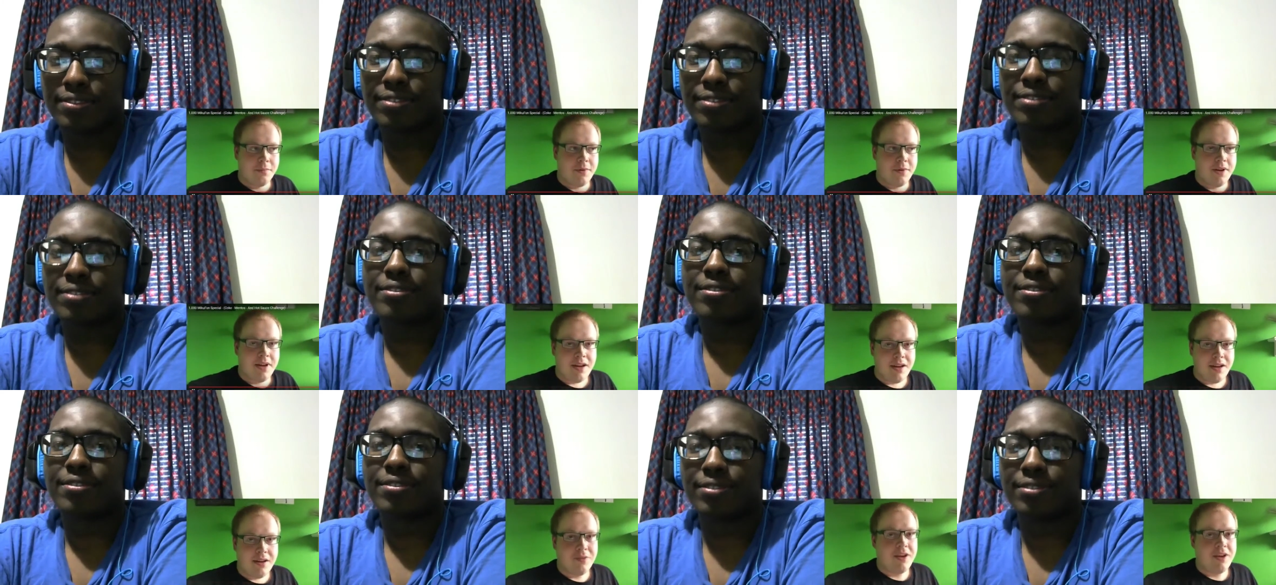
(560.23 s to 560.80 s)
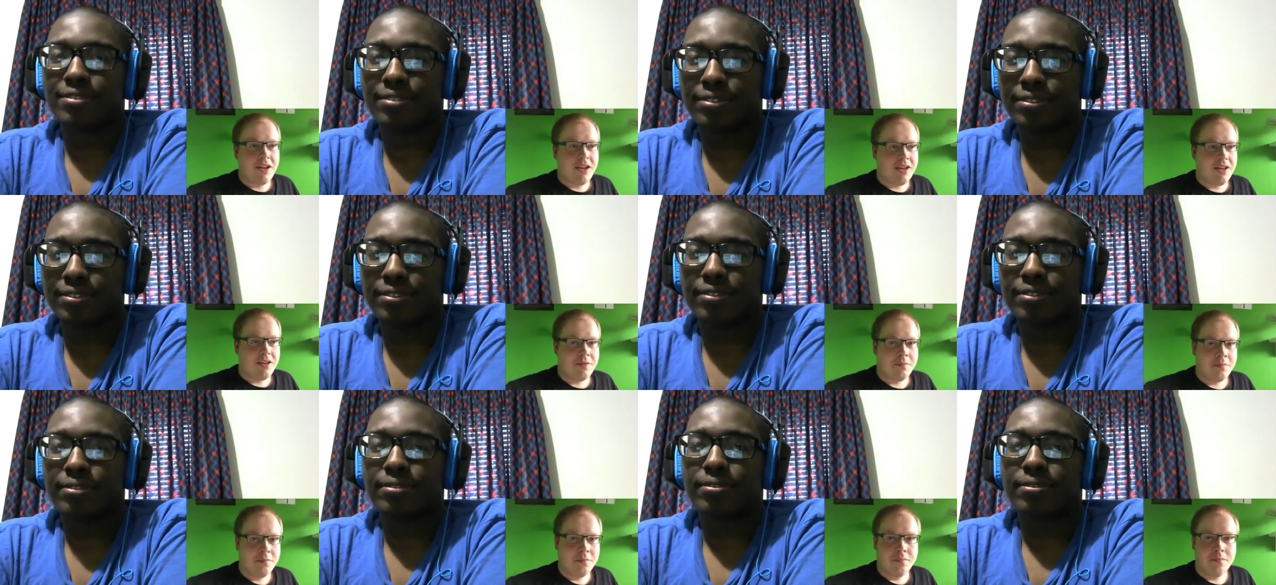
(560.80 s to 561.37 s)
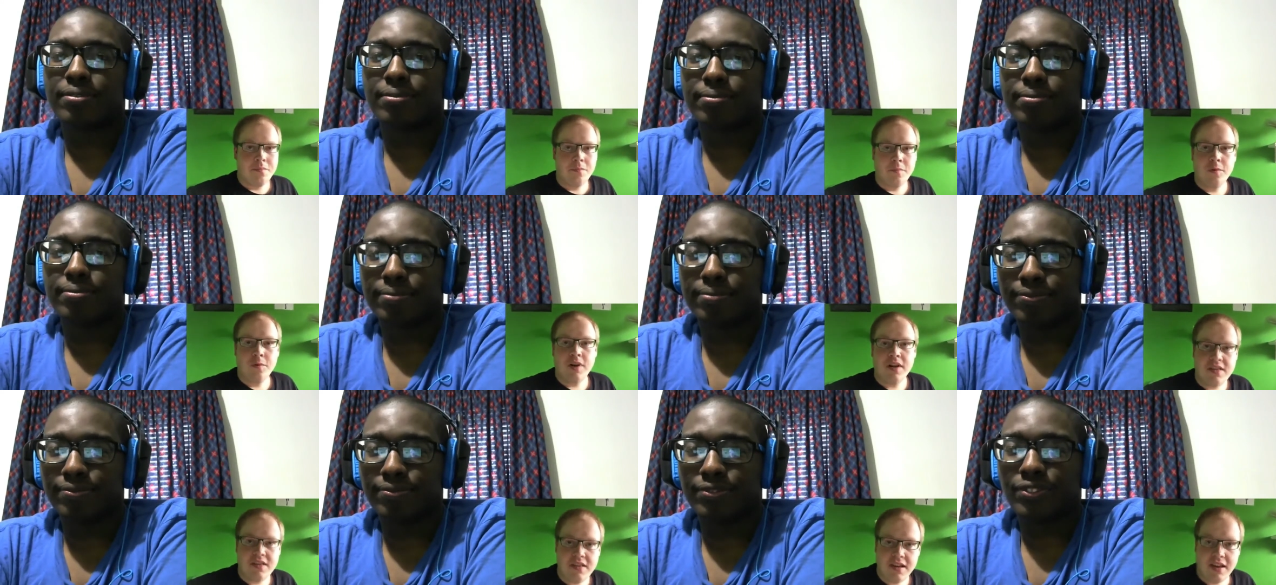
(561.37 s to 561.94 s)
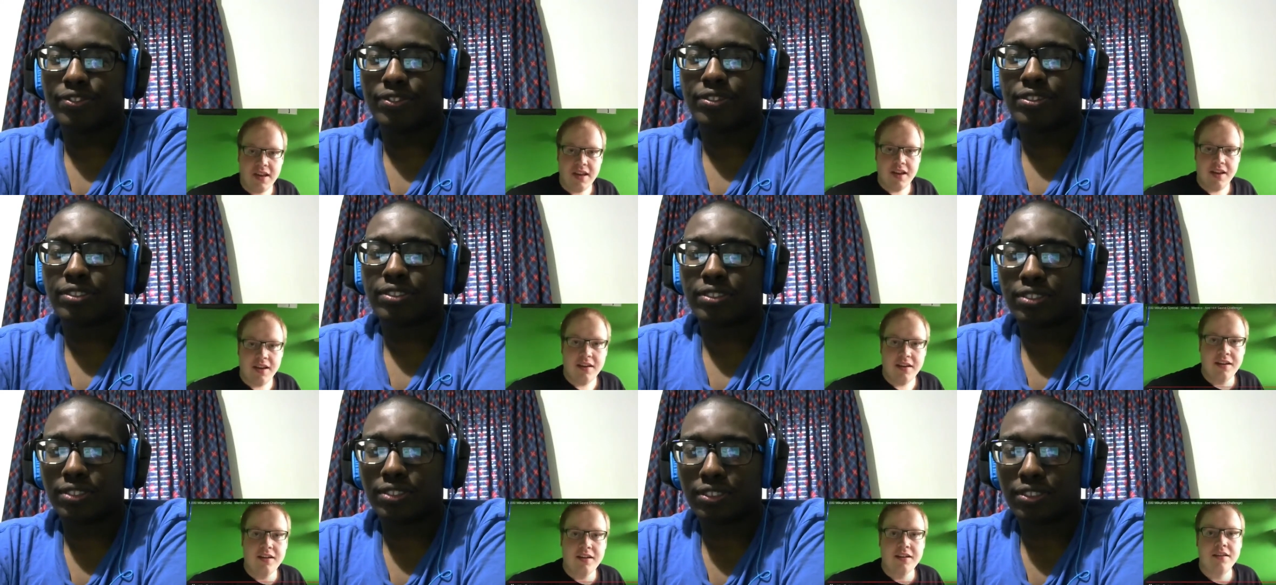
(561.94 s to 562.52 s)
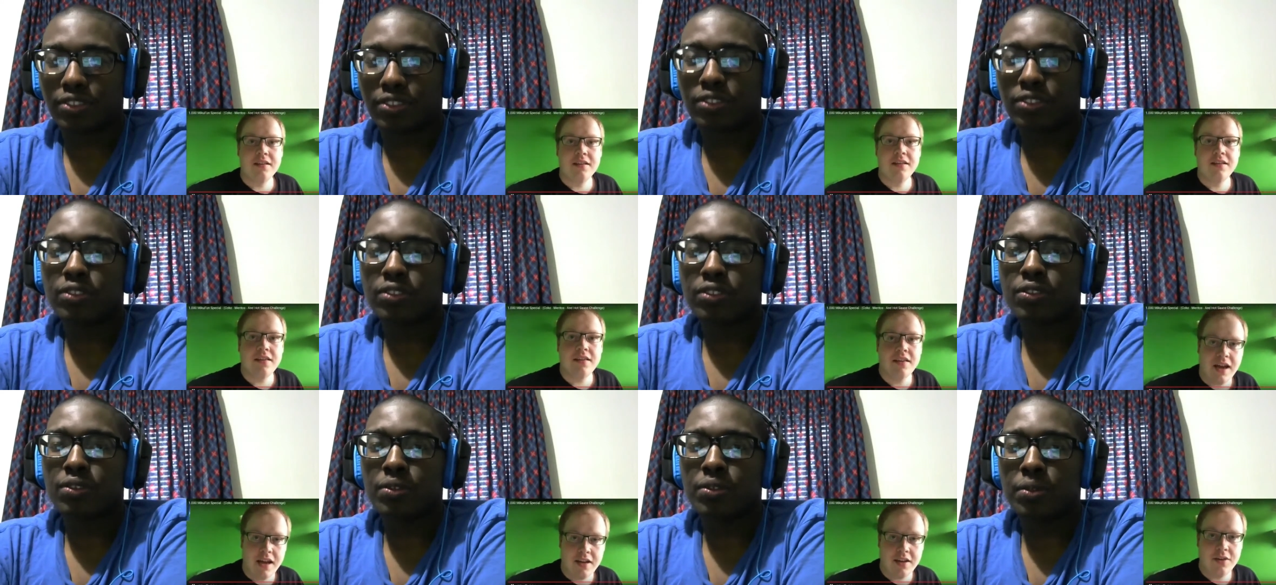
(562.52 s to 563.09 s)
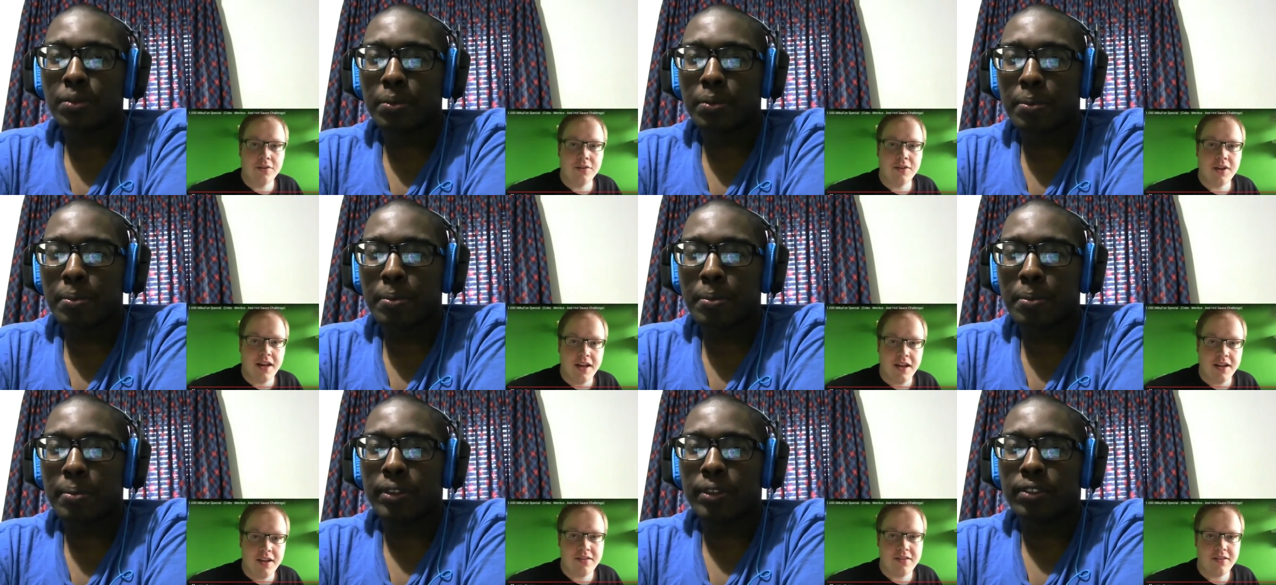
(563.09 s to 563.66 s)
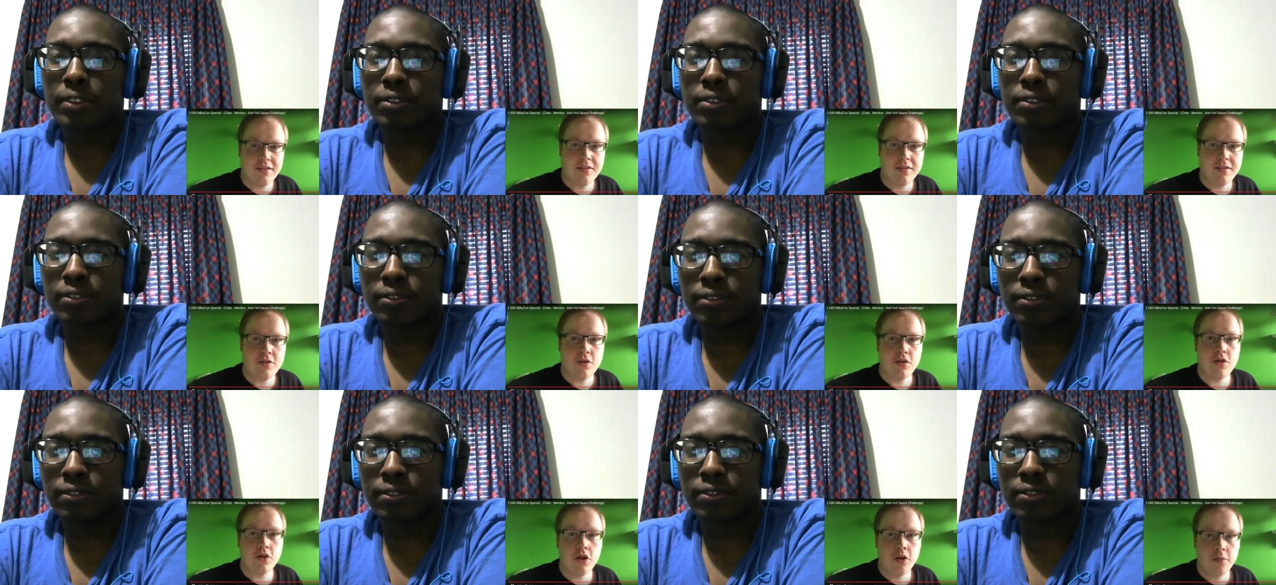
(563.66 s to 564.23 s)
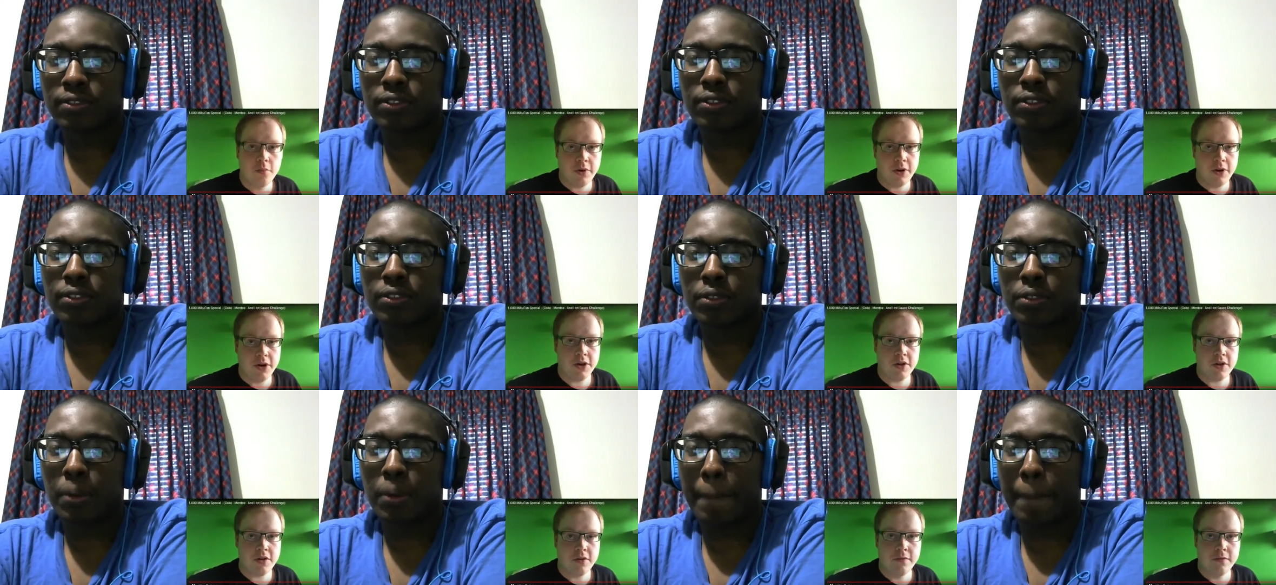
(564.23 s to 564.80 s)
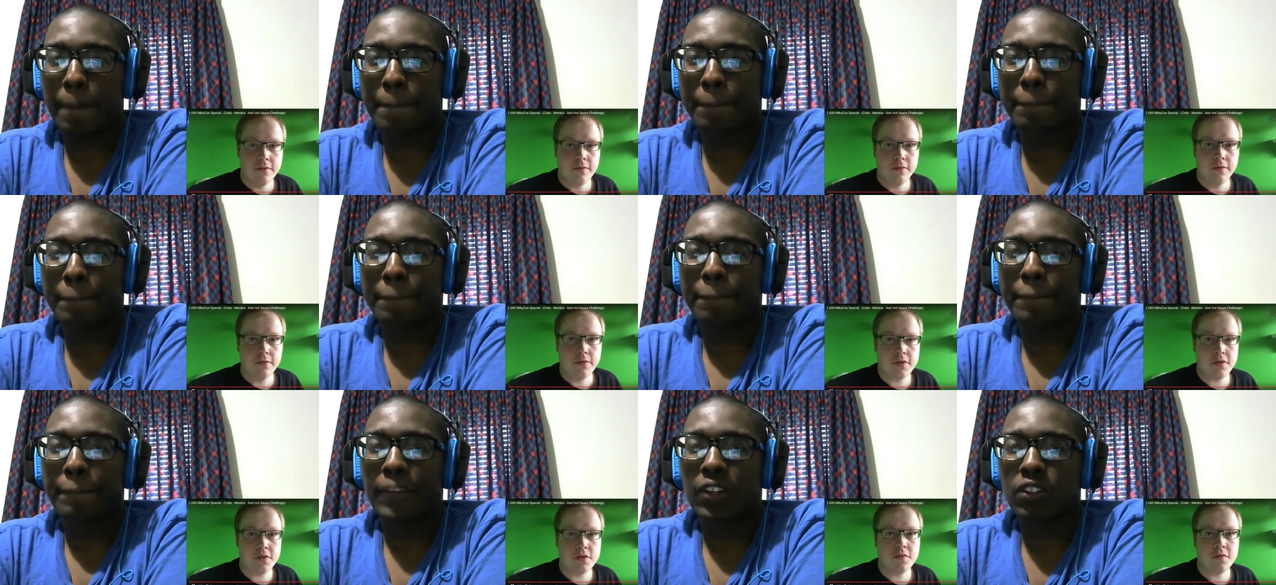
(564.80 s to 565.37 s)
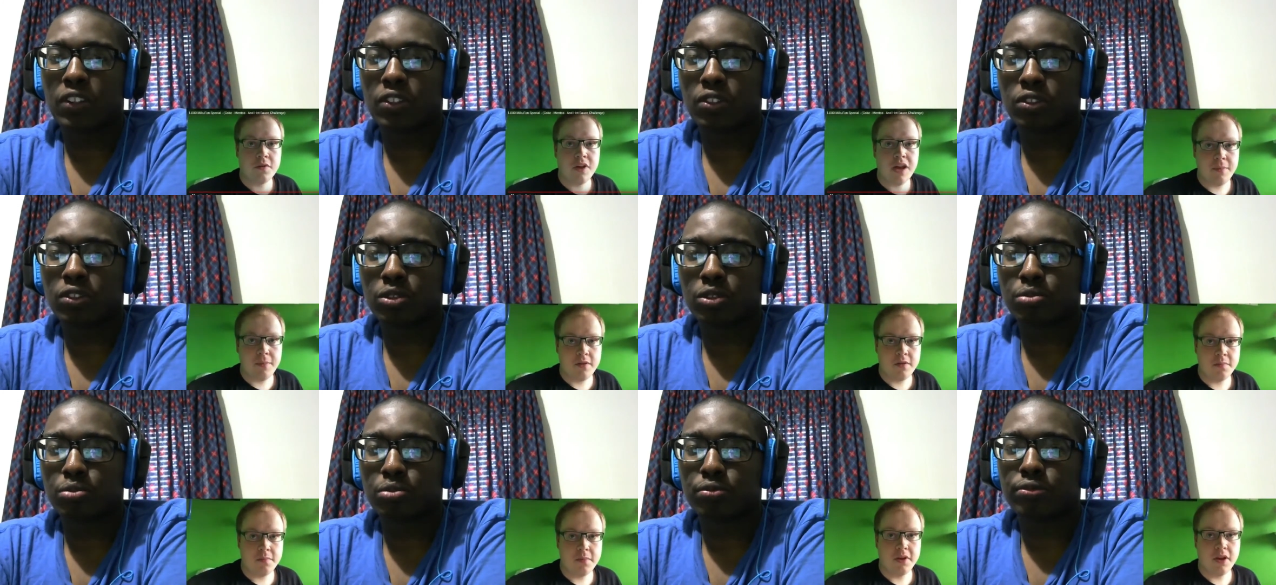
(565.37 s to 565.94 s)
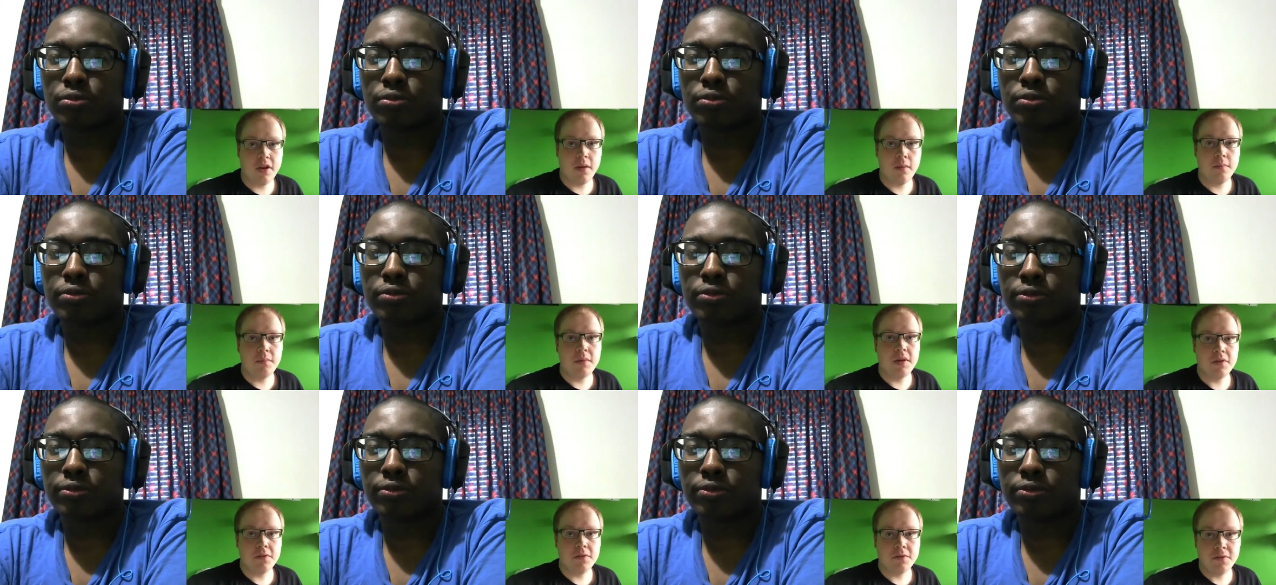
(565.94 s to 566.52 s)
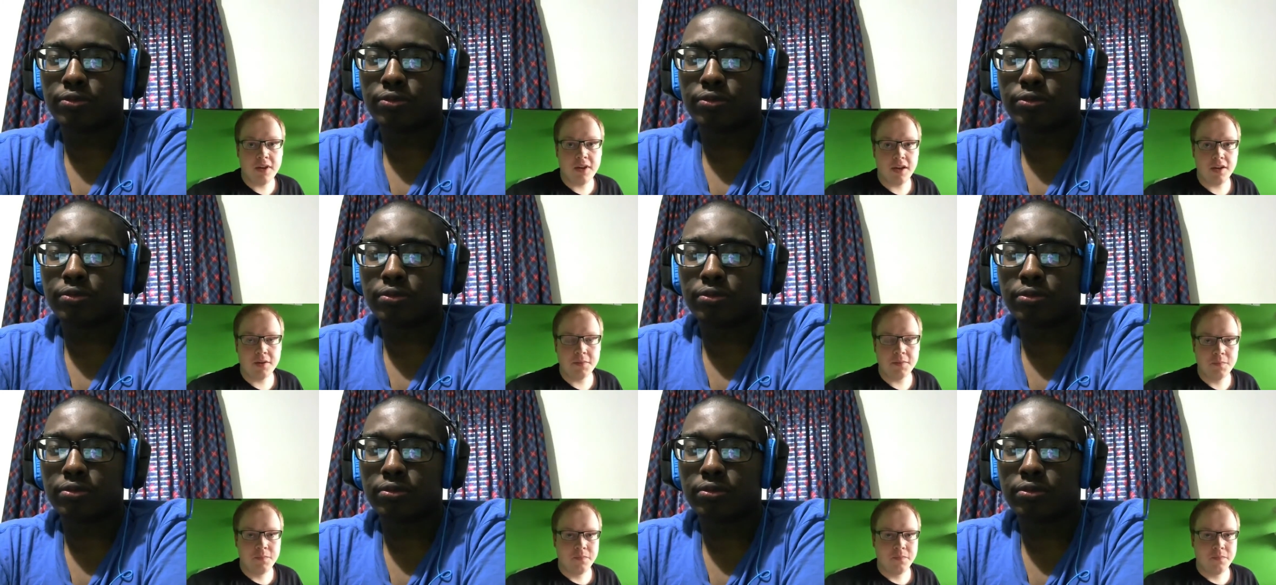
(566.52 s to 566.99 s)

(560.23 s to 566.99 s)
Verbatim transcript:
Speaker 1: But anyway, once again, thank you guys so much for subscribing to become a Miku fan.